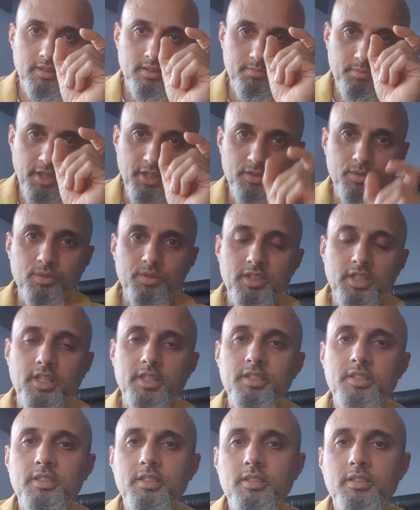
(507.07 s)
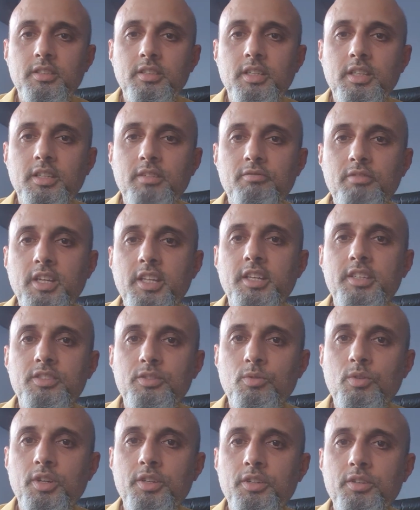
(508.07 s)
pixel size, and it really is
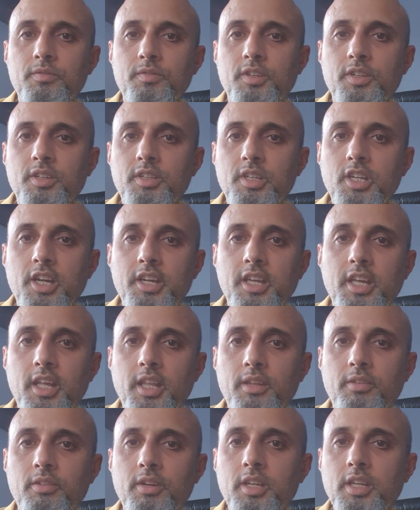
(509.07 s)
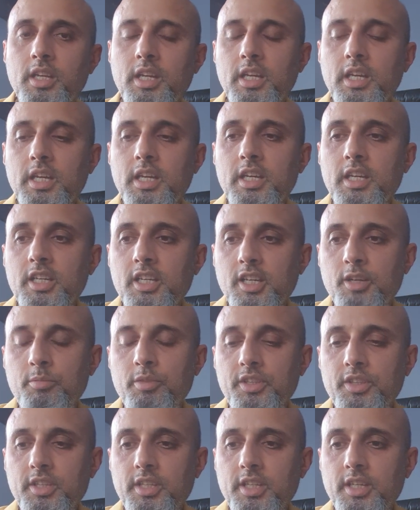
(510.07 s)
quite good for light gathering.
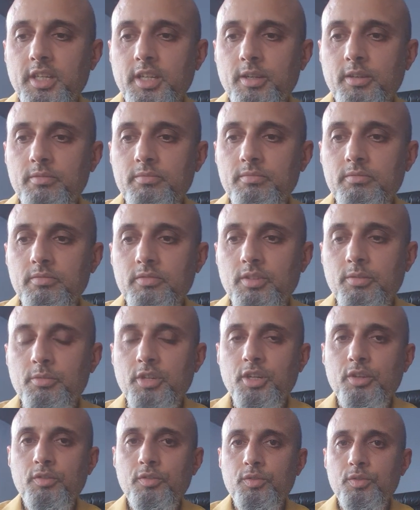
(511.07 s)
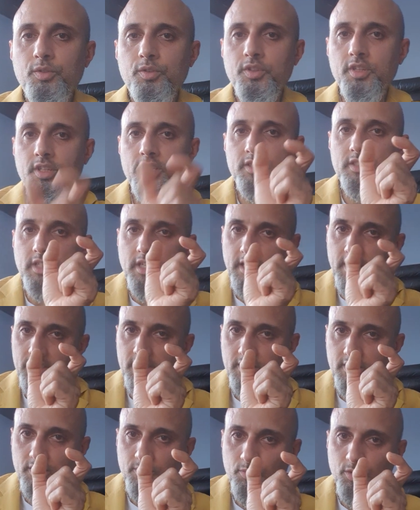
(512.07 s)
But the Micro Four Thirds has
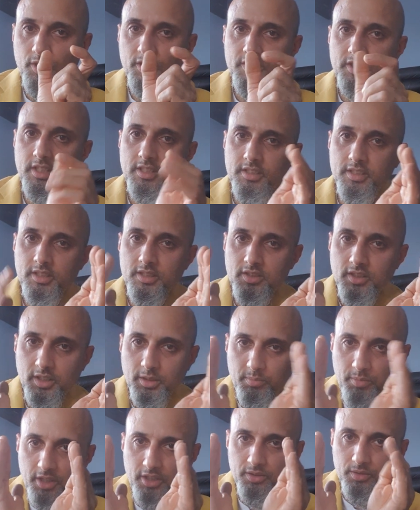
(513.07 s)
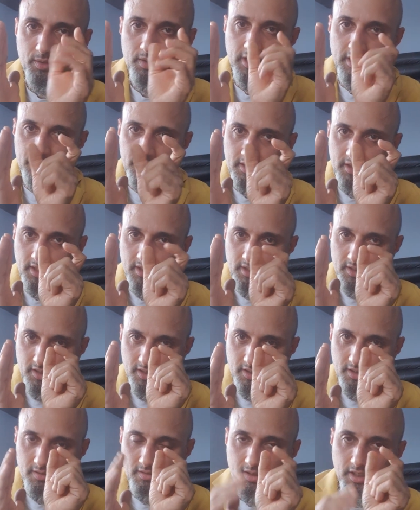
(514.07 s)
a smaller sensor, so the pixel densities,
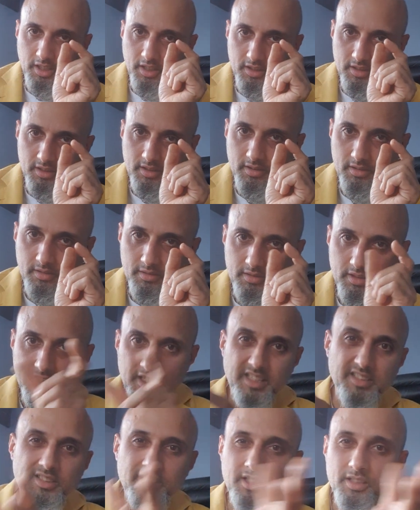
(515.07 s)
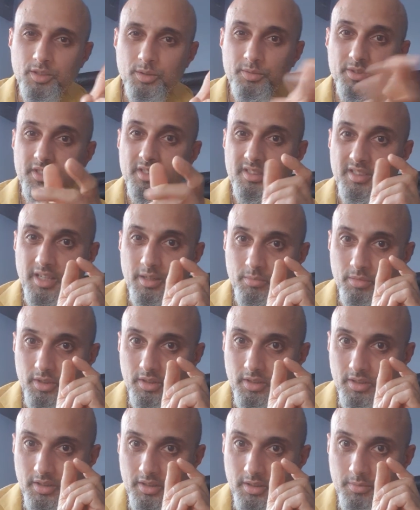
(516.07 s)
you know, the density is almost the same, but
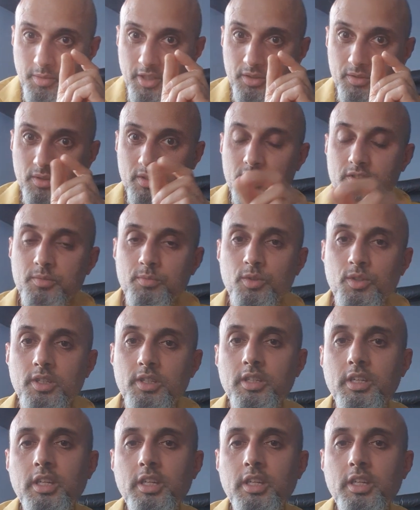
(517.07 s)
the pixels are smaller.